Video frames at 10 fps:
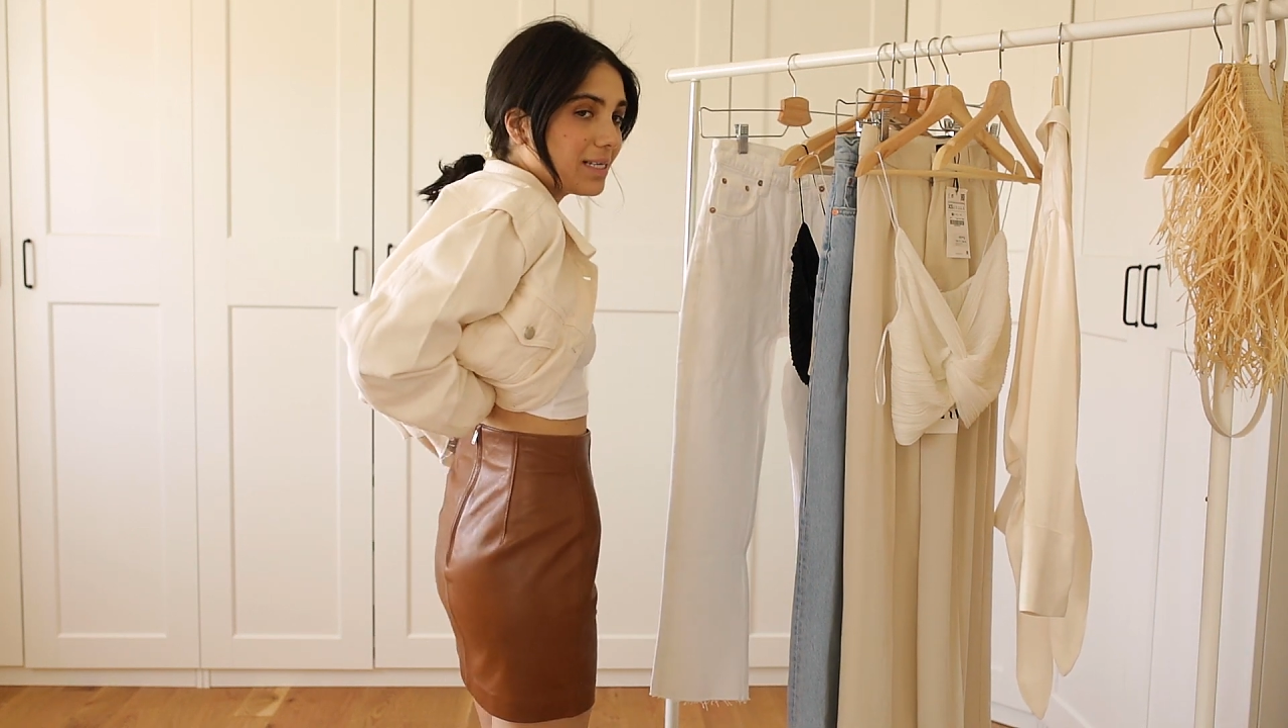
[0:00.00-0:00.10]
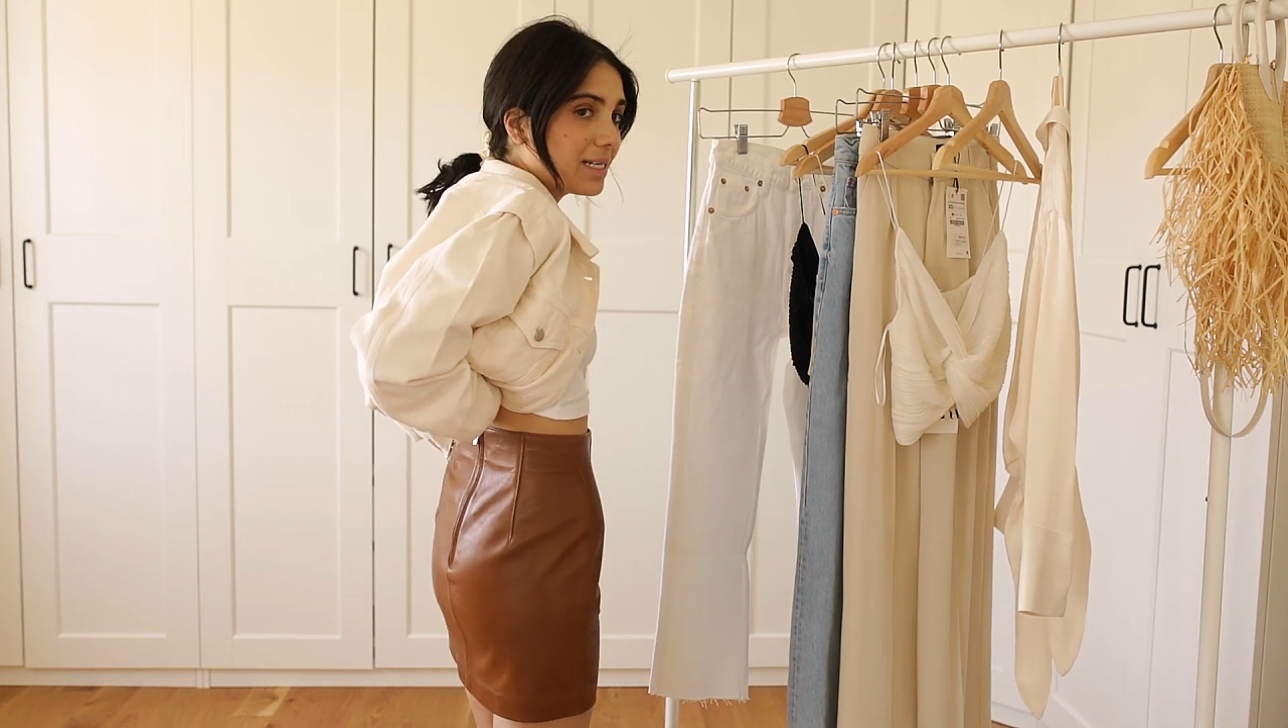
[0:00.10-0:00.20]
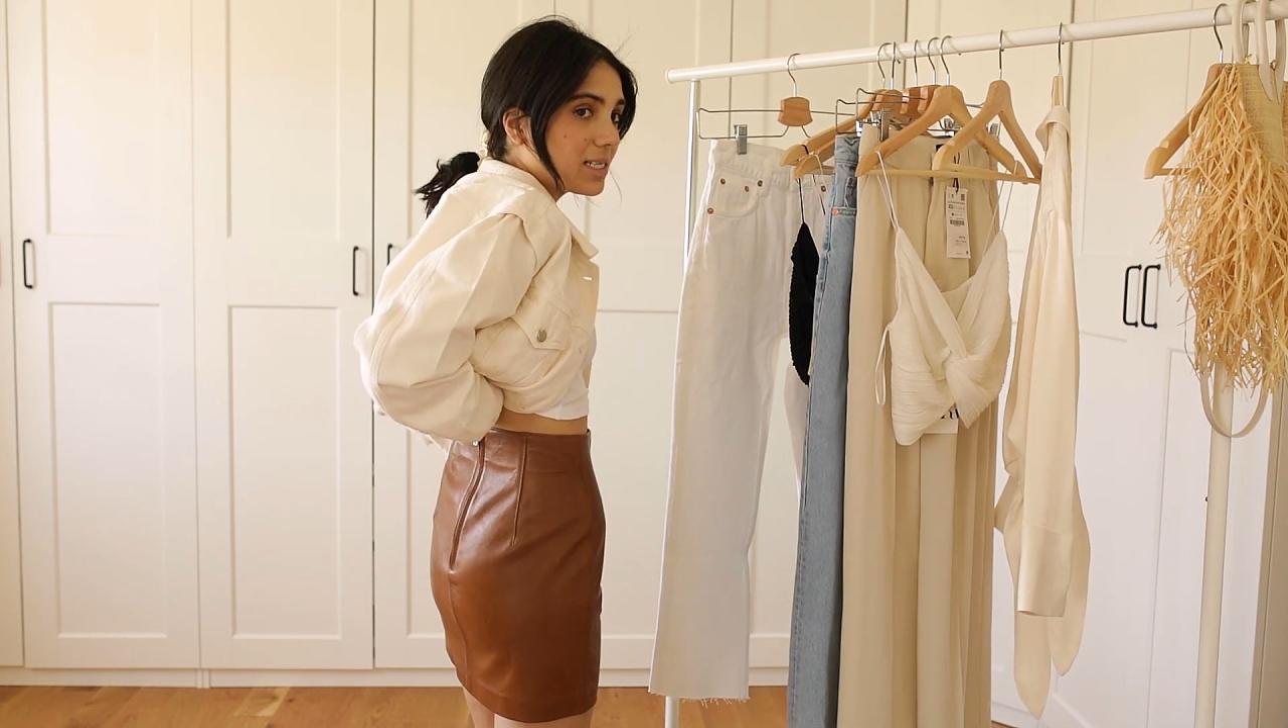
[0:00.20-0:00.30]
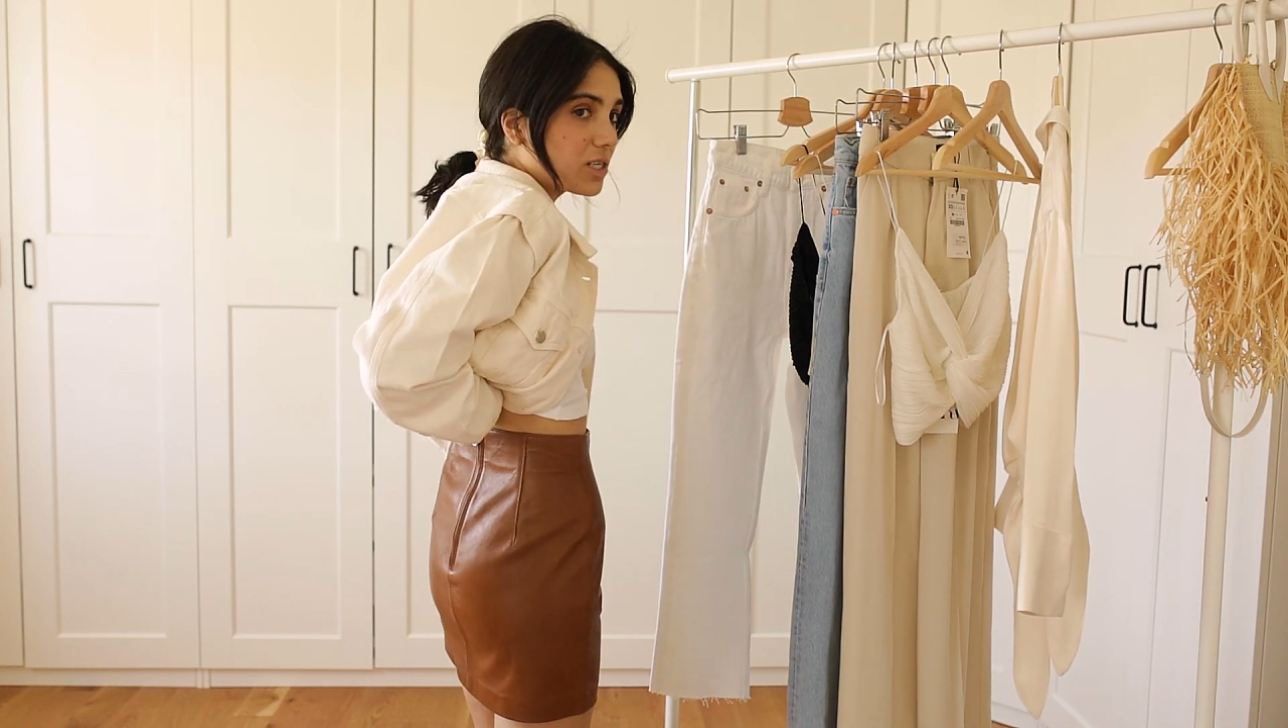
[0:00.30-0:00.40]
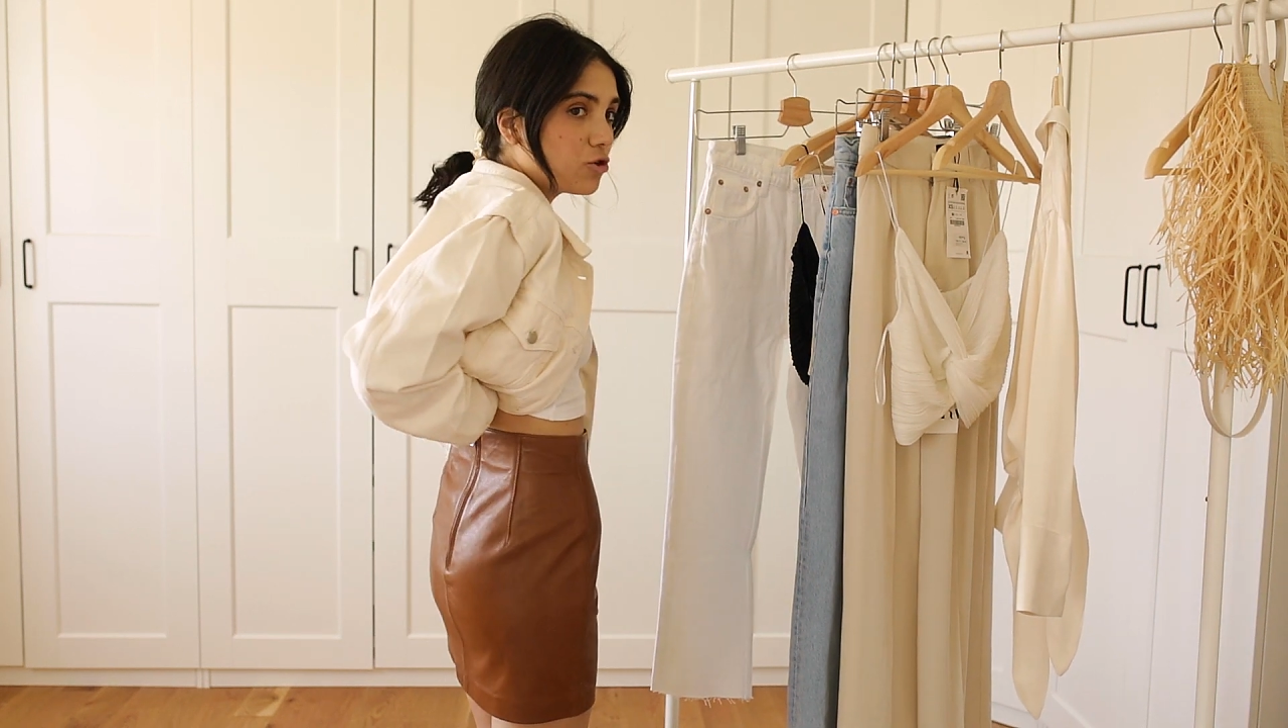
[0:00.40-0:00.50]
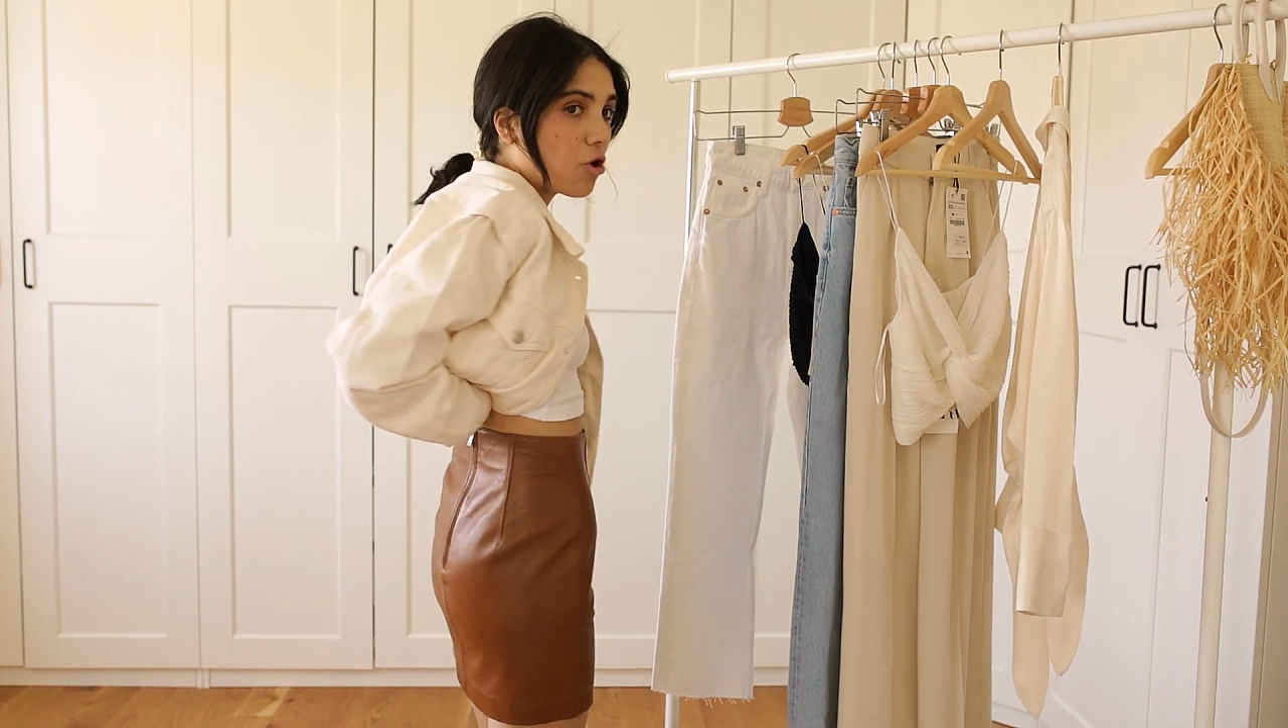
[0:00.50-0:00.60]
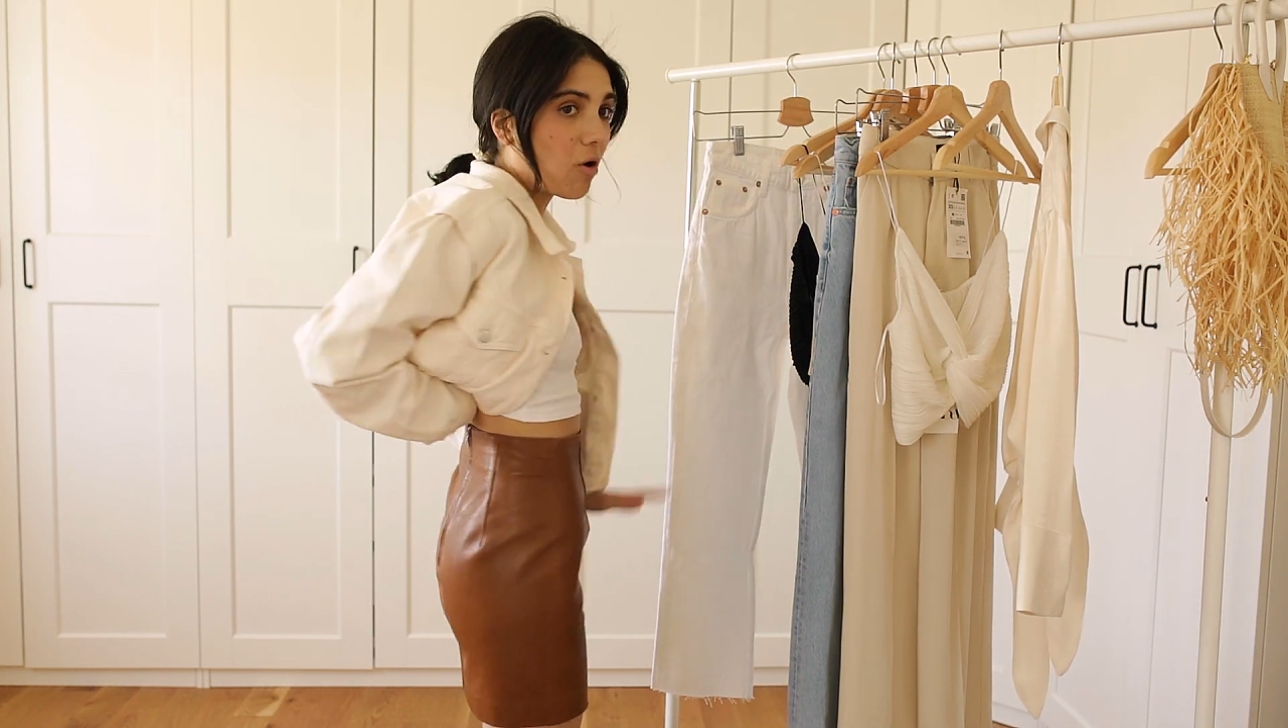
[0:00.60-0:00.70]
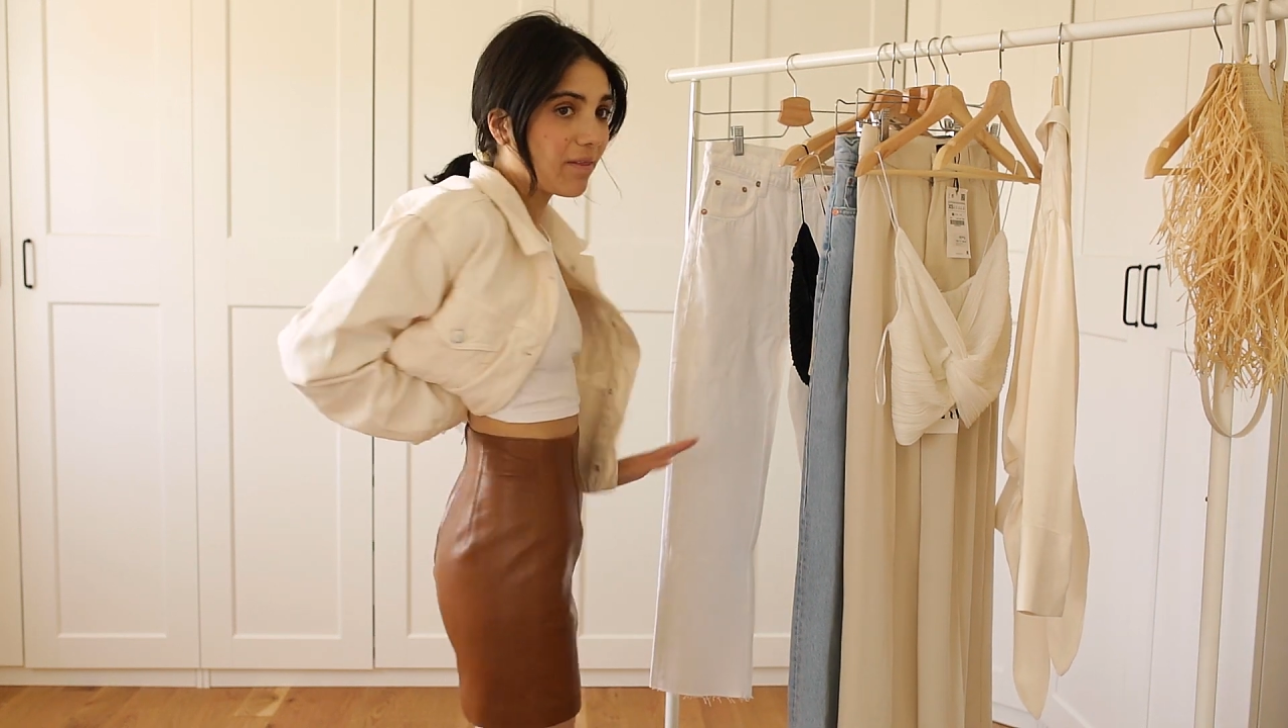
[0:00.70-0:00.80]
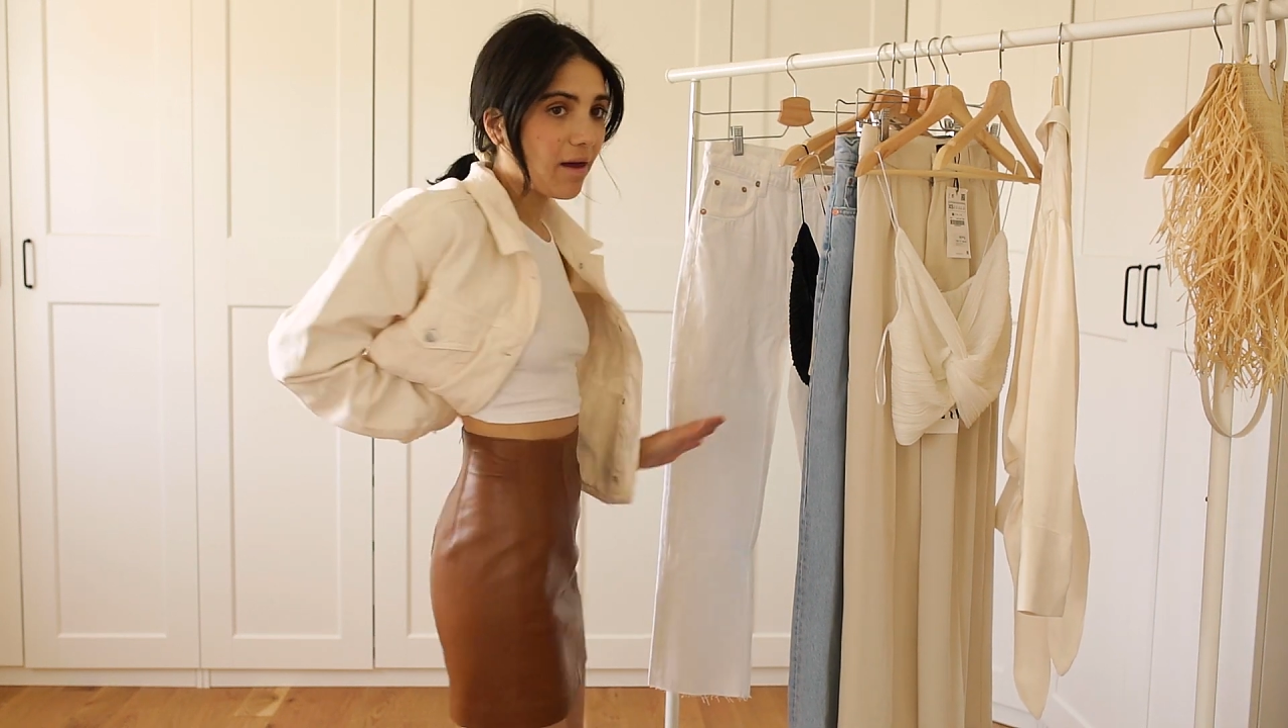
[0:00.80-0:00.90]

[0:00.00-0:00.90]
it's not